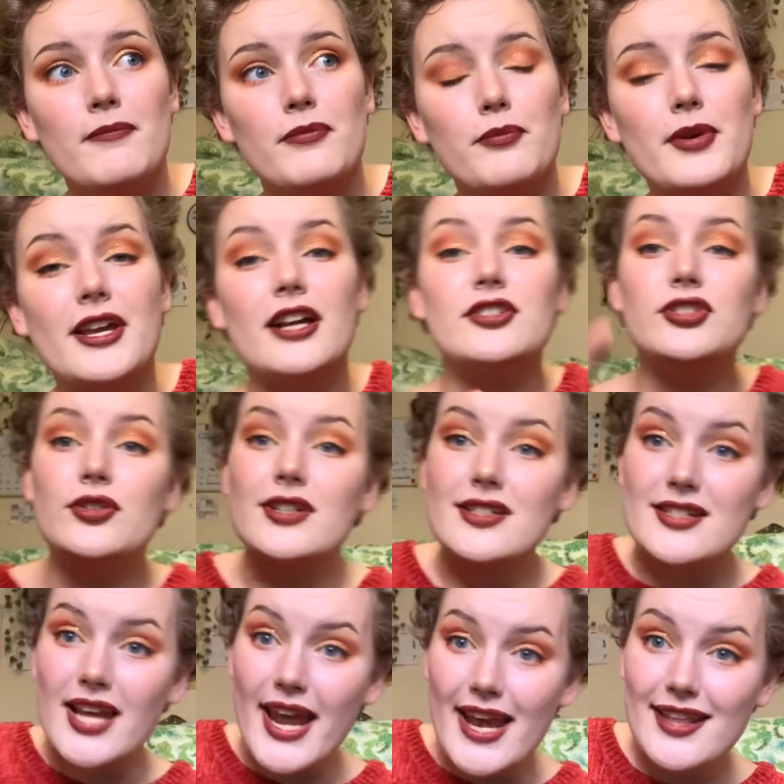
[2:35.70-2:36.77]
because you can
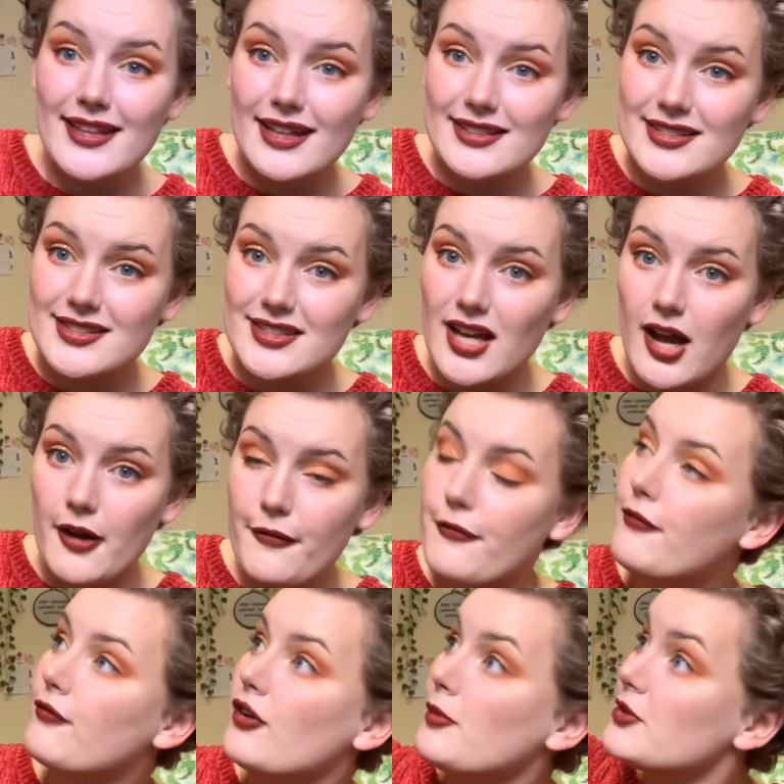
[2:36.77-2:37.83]
take that stuff
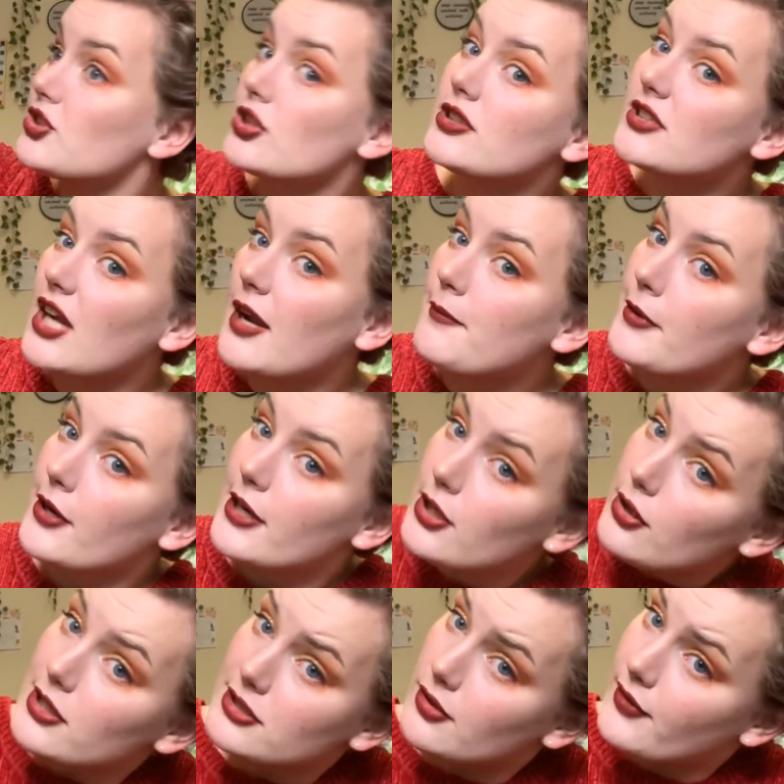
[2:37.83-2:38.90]
from a certain time period.
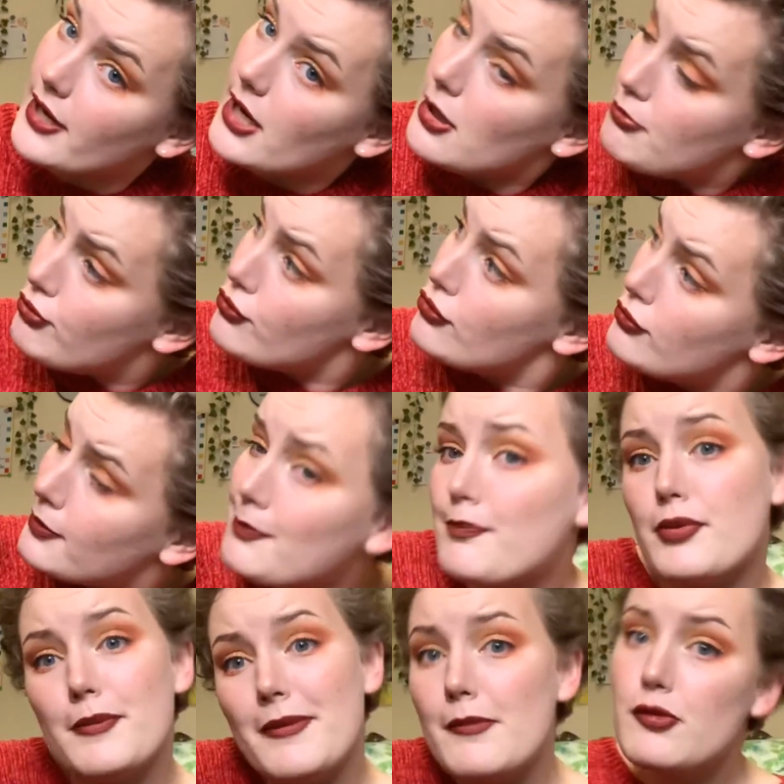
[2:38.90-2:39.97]
Oh, it's over here, boo,
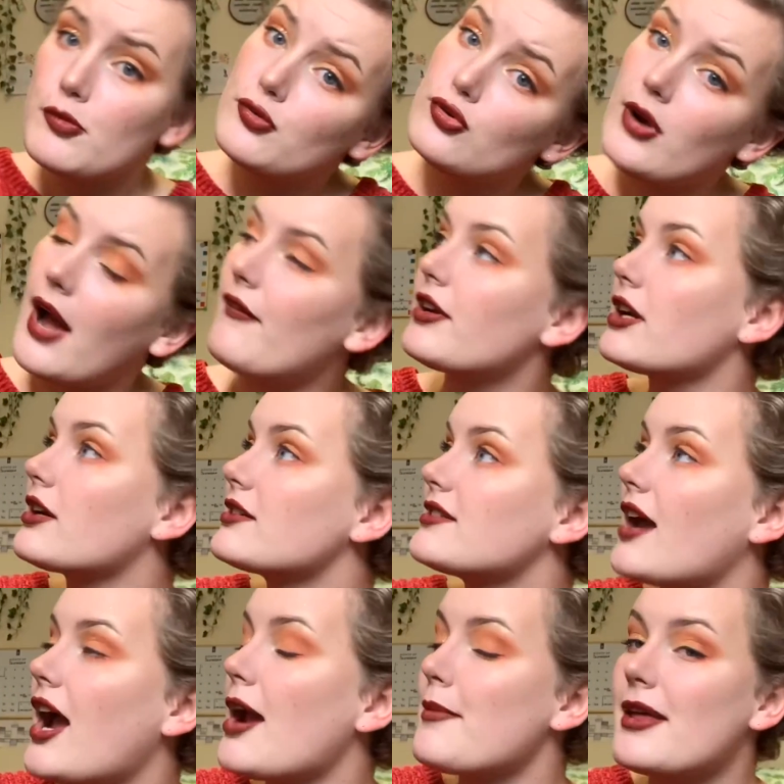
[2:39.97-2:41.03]
beep, beep, boo, boo, having a good
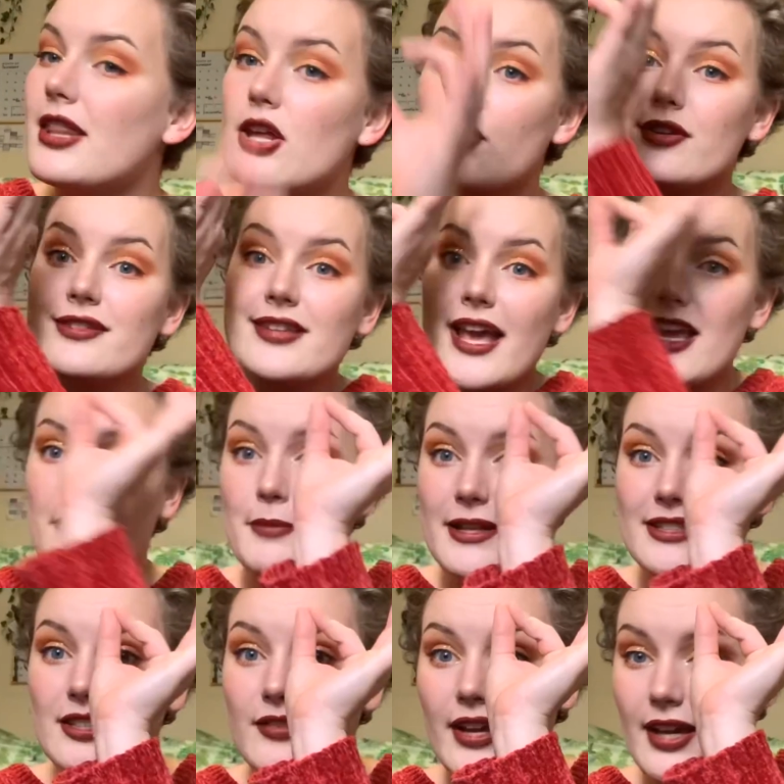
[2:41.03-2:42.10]
time, and then you can take
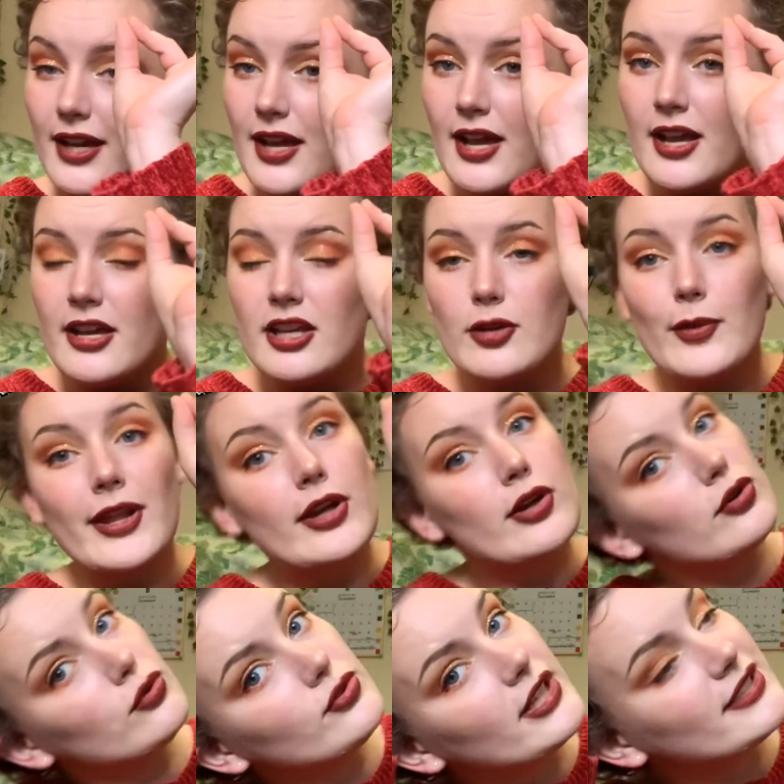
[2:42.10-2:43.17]
bits of it. And you can be
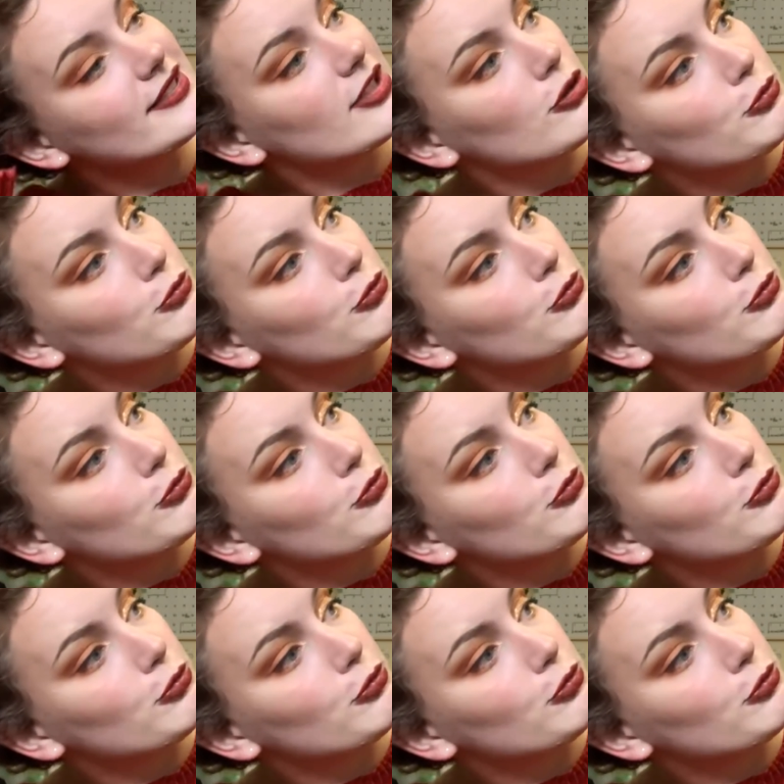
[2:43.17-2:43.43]
like, oh, that still